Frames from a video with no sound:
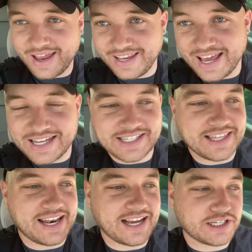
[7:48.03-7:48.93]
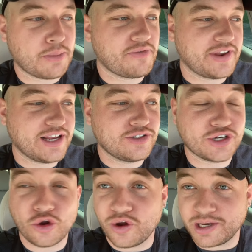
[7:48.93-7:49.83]
And yes, the next couple videos
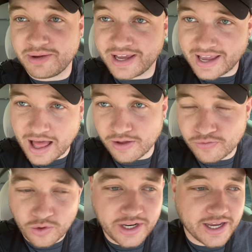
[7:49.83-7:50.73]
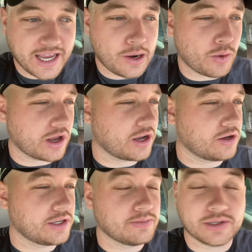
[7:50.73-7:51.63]
are going to be in California again. We're gonna go
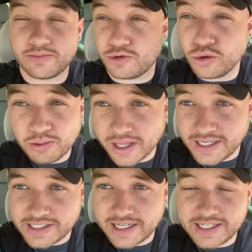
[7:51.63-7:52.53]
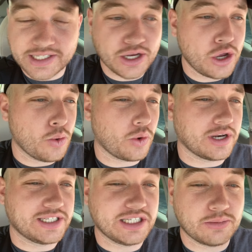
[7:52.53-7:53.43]
to some new places. We're
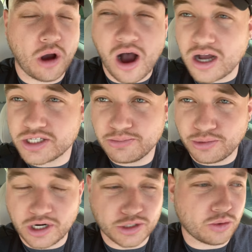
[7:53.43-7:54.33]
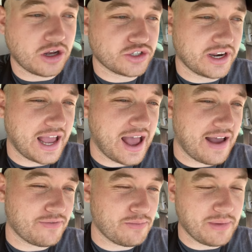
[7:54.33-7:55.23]
gonna see some awesome birds. We're also gonna
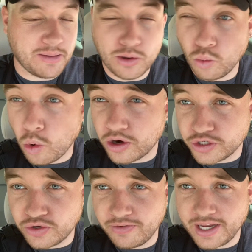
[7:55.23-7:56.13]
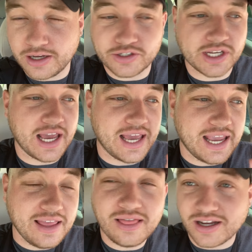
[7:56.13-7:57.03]
have maybe 1 or 2 videos
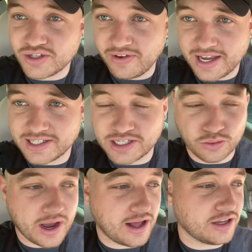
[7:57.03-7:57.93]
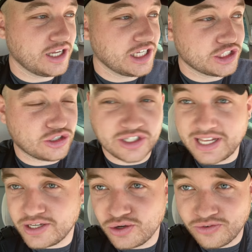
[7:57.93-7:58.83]
in Las Vegas as well. So
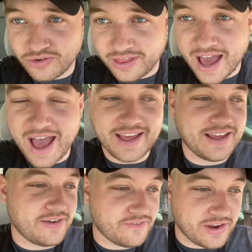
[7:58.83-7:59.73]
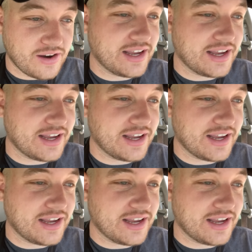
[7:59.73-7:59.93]
stay tuned for that. Very